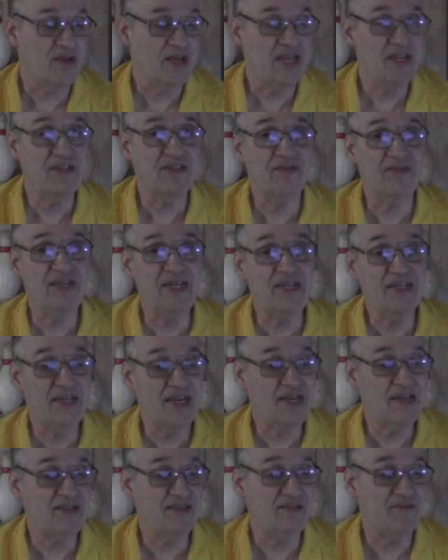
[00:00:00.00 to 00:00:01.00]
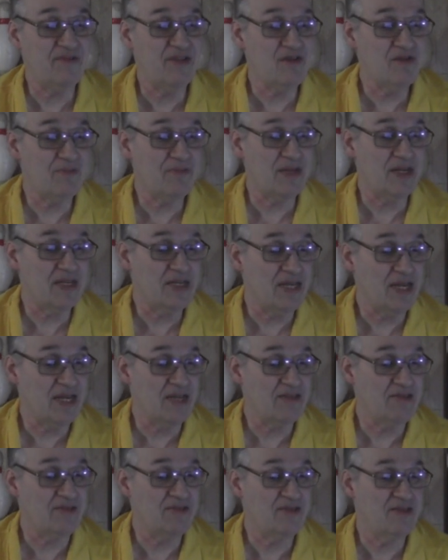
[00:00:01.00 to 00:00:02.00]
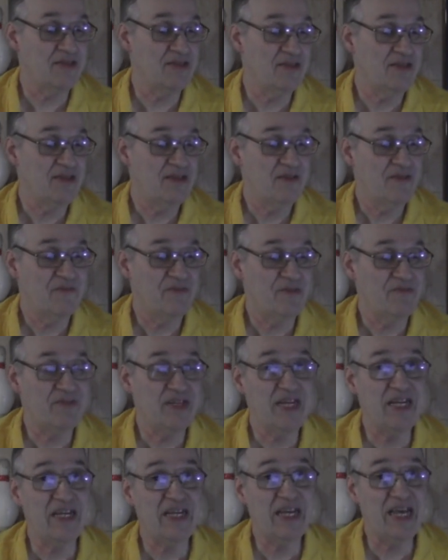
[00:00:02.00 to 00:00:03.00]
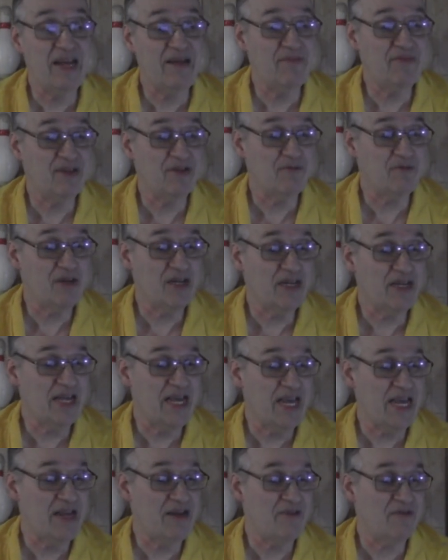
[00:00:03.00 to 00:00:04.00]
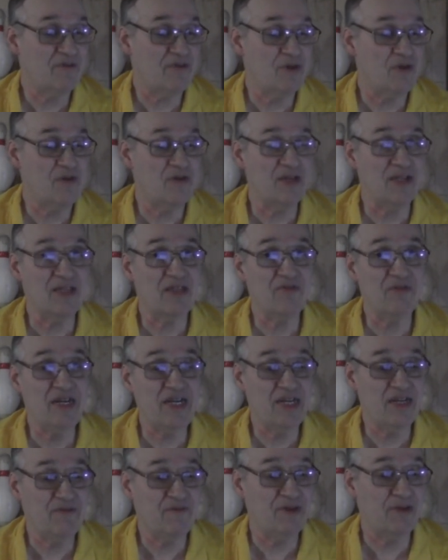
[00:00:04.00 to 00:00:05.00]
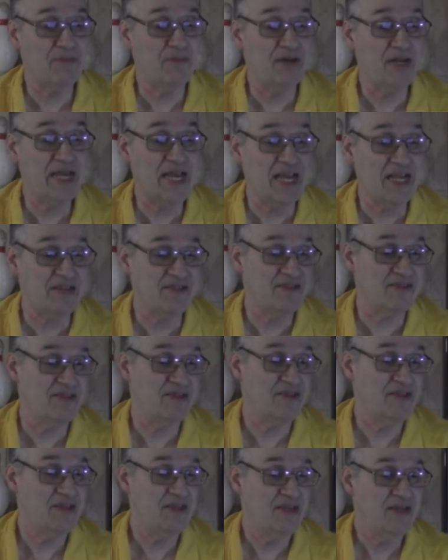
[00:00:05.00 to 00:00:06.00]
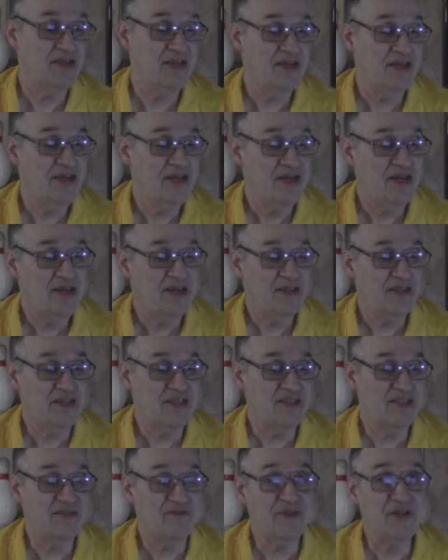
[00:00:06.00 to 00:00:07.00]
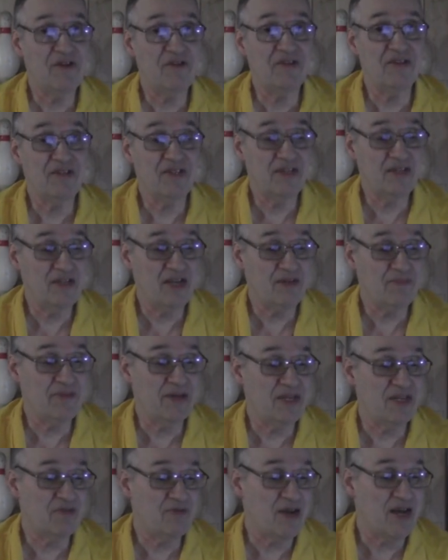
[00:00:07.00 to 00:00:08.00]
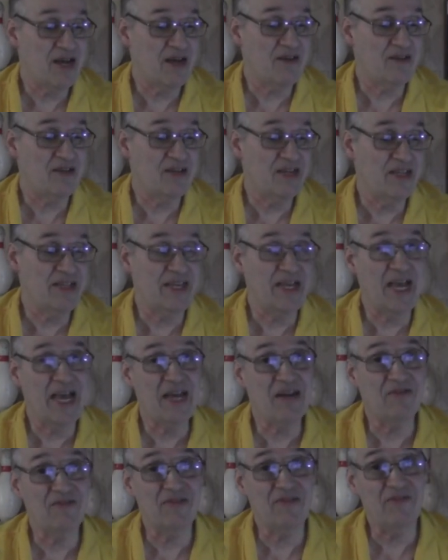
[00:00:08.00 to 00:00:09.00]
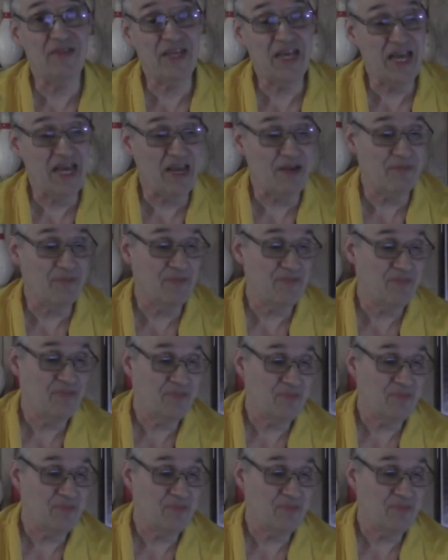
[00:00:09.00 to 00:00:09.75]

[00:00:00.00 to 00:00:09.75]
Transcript: It is the test of duckpin tests. 15 games in one day, rolled in 3 different plants. The severest duckpin trial in the annals of the game.